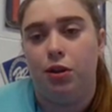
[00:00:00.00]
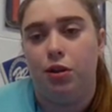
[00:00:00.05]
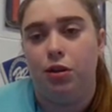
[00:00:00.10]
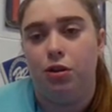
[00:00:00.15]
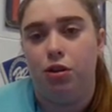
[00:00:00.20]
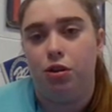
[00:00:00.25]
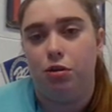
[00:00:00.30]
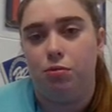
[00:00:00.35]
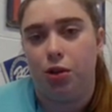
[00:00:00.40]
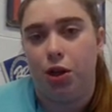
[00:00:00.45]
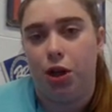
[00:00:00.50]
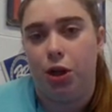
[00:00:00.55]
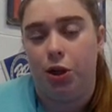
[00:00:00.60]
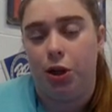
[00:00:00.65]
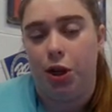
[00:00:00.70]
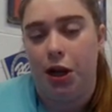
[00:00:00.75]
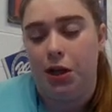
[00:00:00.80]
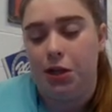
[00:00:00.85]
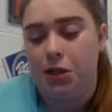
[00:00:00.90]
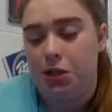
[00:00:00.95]
on the
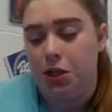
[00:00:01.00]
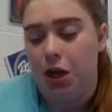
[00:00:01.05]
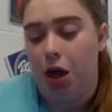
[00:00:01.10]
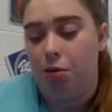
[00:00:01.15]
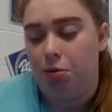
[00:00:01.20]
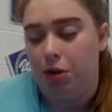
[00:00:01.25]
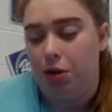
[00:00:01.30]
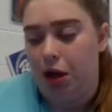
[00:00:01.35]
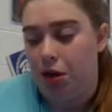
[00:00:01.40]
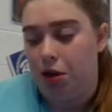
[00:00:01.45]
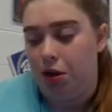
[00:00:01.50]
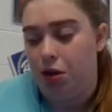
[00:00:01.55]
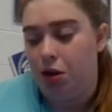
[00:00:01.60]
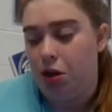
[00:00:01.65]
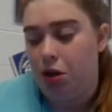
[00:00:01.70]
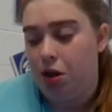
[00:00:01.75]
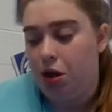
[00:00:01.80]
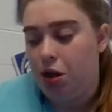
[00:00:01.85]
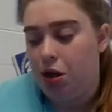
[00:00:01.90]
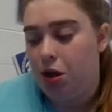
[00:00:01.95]
numerator and denominator.
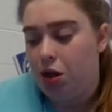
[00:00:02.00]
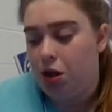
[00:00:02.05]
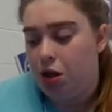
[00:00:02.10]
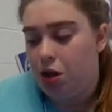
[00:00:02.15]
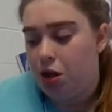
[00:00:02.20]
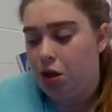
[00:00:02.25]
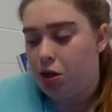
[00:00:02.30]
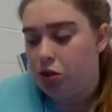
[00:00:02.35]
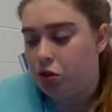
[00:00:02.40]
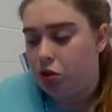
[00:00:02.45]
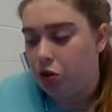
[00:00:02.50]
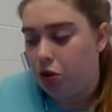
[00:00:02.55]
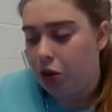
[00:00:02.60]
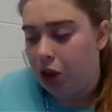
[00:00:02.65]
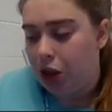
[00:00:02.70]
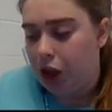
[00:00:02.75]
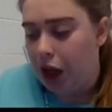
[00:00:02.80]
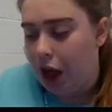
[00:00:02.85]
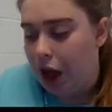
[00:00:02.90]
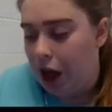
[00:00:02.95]
So
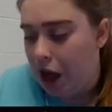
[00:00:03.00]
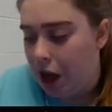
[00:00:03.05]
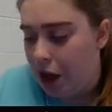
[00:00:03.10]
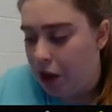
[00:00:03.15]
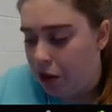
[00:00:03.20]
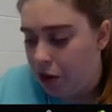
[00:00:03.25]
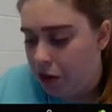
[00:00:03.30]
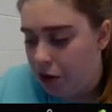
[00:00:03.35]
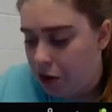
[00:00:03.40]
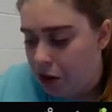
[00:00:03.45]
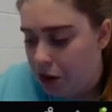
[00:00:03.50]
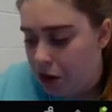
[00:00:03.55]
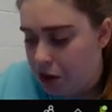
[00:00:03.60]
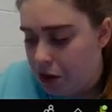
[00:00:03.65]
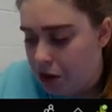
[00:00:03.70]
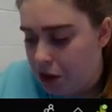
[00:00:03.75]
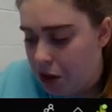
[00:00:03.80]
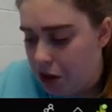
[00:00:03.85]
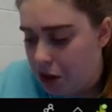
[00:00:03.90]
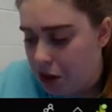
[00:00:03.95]
look at
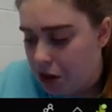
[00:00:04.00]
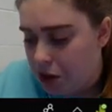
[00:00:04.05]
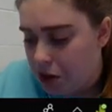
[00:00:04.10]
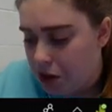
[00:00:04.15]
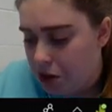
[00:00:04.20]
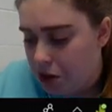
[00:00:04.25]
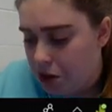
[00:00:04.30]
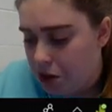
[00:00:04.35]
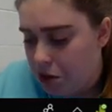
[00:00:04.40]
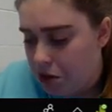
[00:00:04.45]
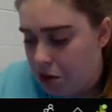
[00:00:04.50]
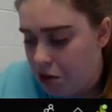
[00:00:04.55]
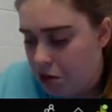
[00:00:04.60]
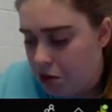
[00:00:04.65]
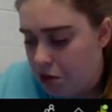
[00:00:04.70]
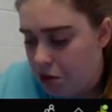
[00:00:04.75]
36